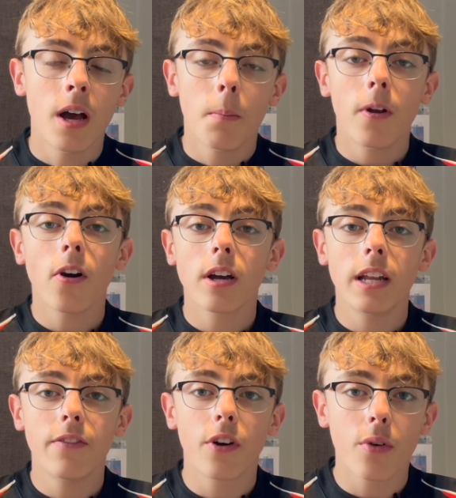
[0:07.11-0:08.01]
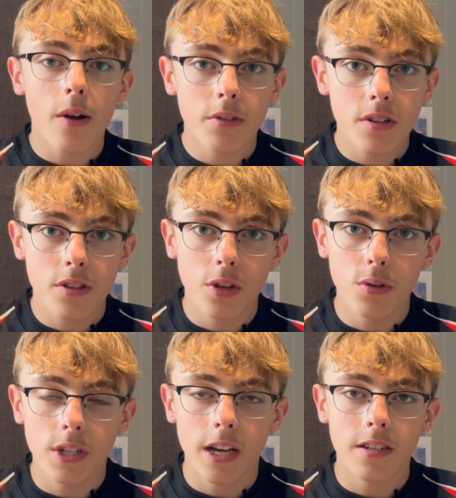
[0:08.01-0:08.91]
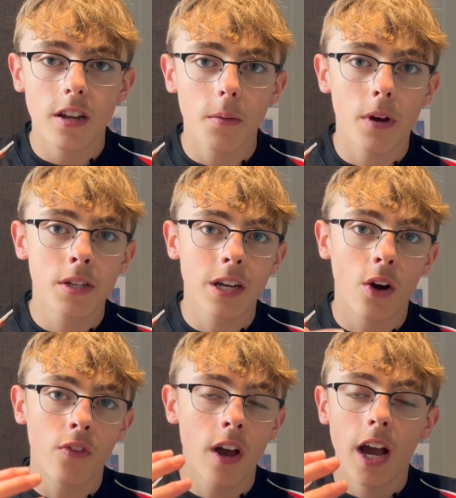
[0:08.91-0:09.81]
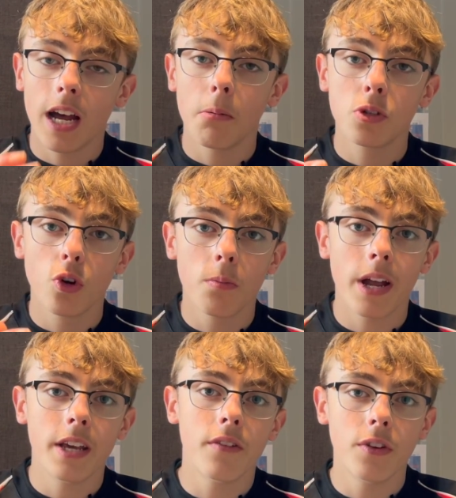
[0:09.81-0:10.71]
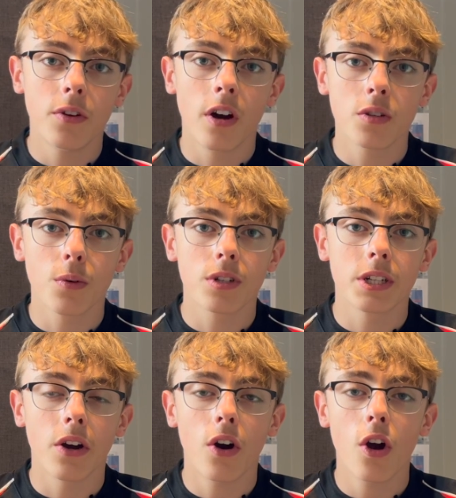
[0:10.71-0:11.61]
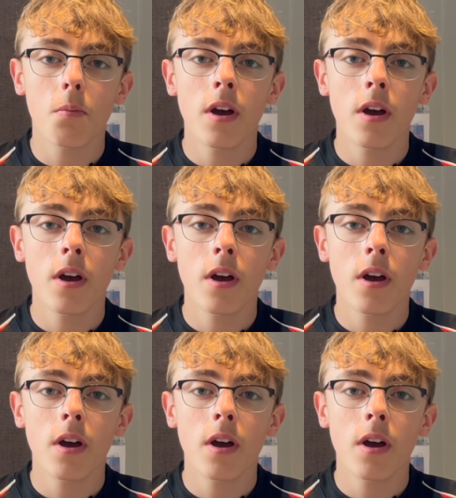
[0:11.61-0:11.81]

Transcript: But luckily for ground enthusiasts like myself, and I'm sure many of you guys watching at home,